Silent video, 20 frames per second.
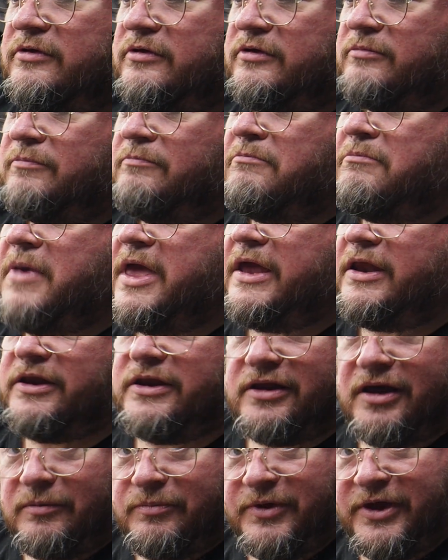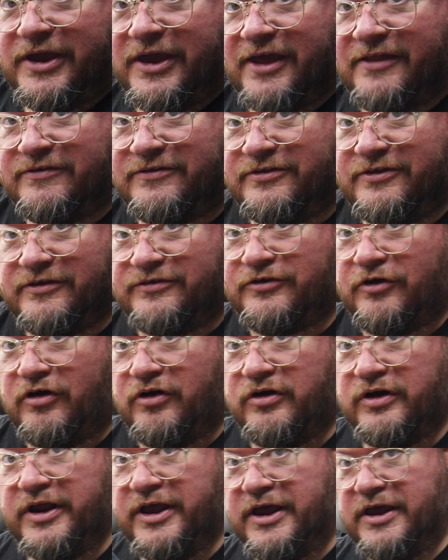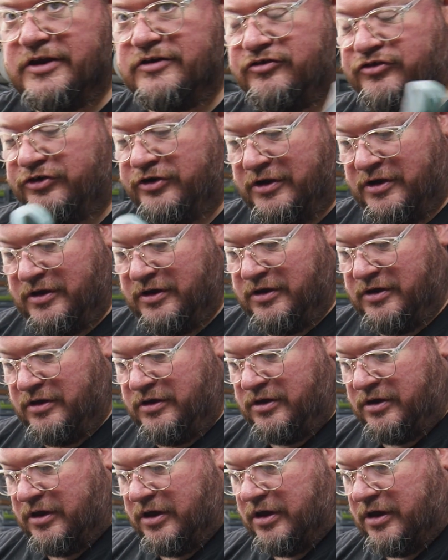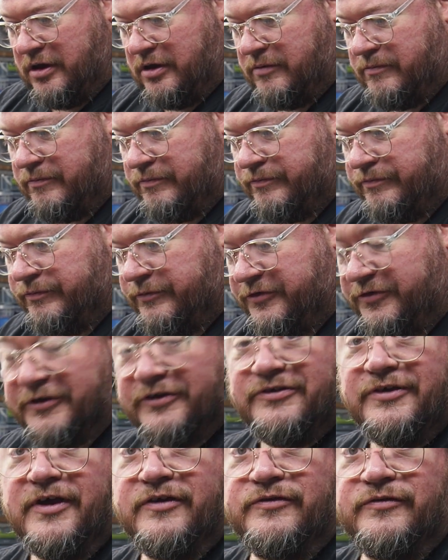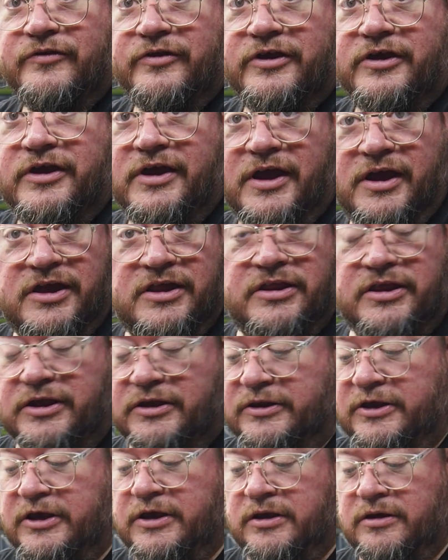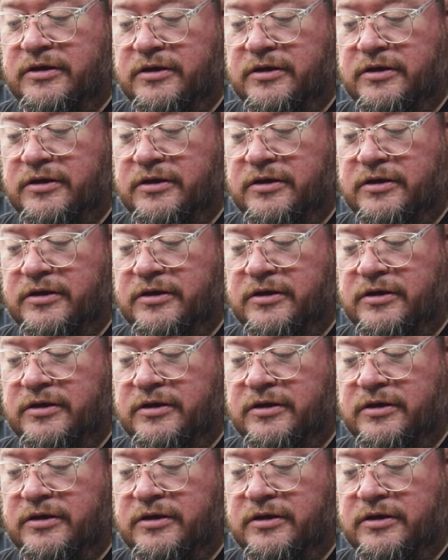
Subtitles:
made it up against this hard edge successfully and cleanly.